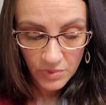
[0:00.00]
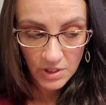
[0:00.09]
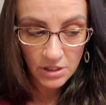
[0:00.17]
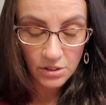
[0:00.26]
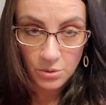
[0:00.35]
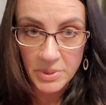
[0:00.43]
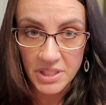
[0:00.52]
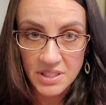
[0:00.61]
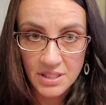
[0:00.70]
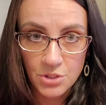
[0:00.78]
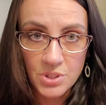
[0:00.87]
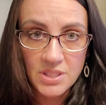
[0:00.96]
A little bit of
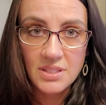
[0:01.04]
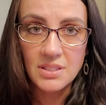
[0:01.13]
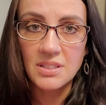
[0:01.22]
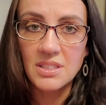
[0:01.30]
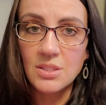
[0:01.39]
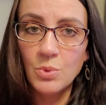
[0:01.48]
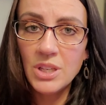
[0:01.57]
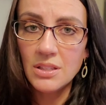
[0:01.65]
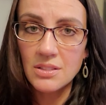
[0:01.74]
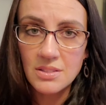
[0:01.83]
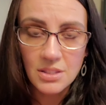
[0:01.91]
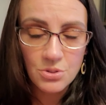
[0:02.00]
citrus. It's sweet
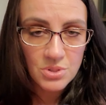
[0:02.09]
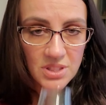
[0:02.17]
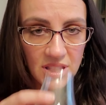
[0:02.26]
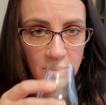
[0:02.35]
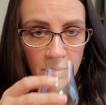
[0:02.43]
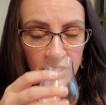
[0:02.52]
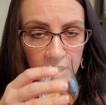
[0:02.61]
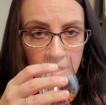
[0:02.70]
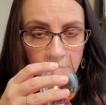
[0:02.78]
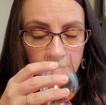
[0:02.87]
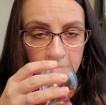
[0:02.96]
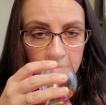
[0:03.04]
and citrusy smelling.